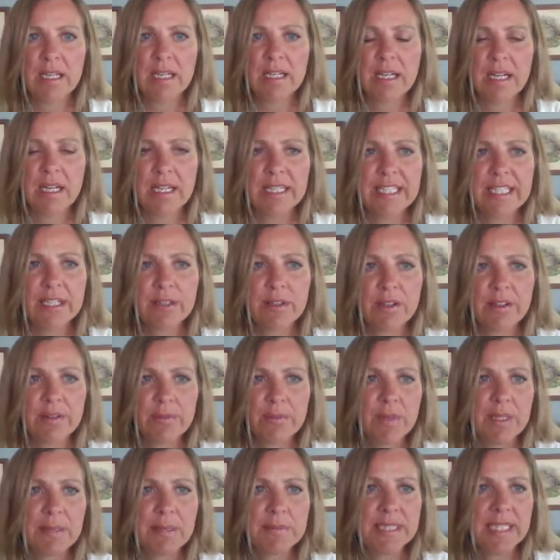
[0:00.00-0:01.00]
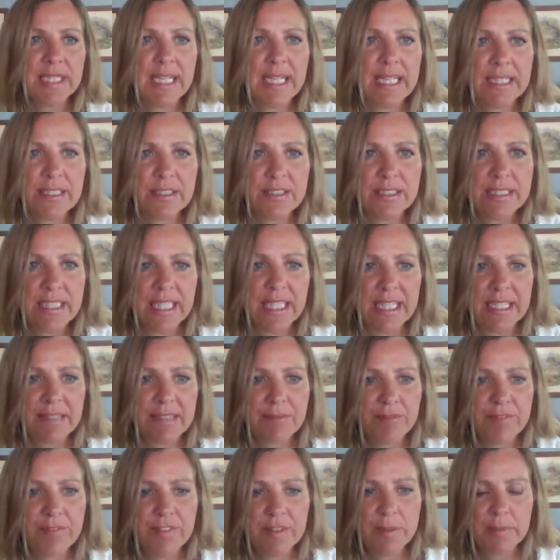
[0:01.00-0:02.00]
Uh, here are the reptiles and
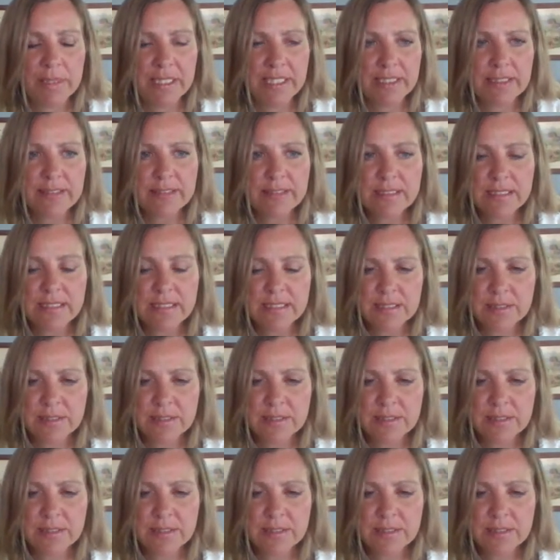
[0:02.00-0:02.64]
amphibians.